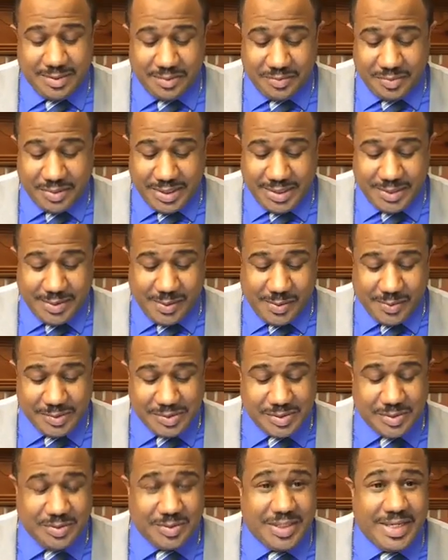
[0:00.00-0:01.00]
Don't forget
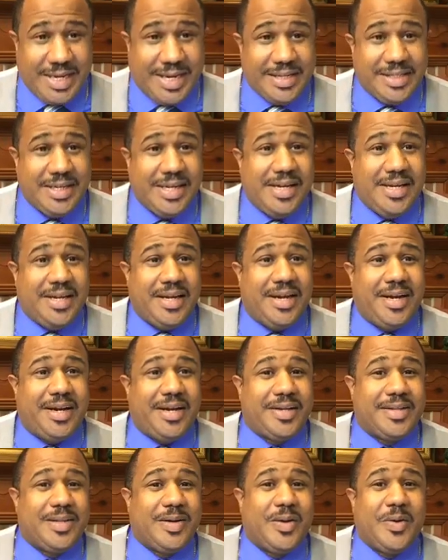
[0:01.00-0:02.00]
also that
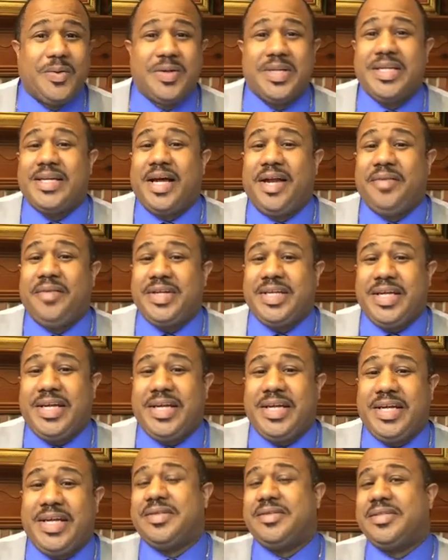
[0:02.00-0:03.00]
uh, the Holy
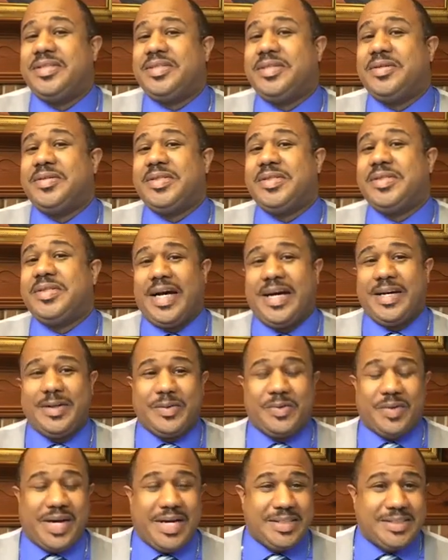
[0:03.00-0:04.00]
Convocation of the Church of God
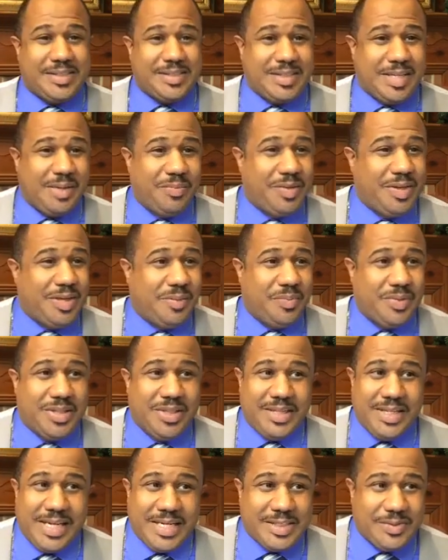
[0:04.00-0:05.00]
in Christ is coming up in
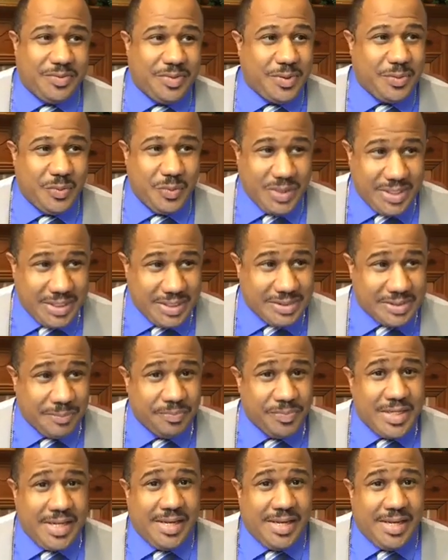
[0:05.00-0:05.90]
the next few weeks,